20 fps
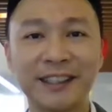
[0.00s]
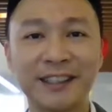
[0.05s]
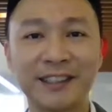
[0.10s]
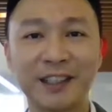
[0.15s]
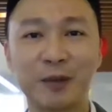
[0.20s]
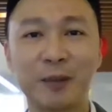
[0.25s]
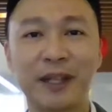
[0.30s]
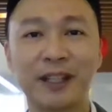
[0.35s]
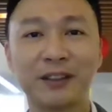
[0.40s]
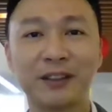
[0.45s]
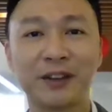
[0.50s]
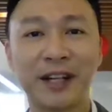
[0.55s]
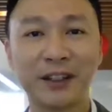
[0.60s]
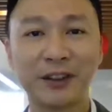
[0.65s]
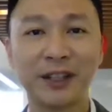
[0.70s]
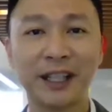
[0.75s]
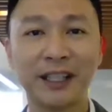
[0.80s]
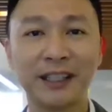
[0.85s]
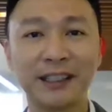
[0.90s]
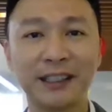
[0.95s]
meet the
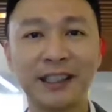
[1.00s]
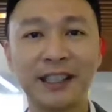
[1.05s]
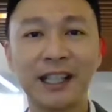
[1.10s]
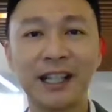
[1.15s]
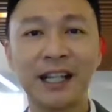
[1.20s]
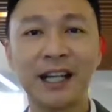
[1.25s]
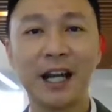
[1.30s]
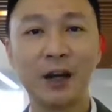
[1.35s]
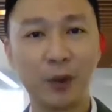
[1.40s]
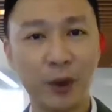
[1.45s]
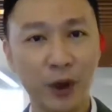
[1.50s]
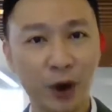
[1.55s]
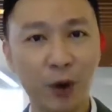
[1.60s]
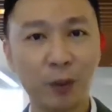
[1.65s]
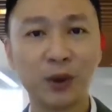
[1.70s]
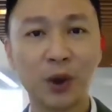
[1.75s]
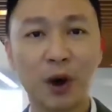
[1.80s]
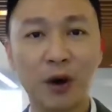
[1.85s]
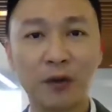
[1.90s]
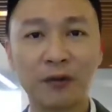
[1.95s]
stringent criteria set by the
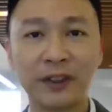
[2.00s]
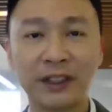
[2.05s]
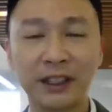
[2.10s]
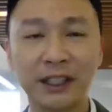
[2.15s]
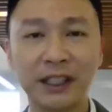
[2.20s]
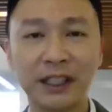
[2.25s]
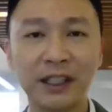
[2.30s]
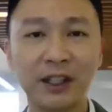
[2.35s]
regulator,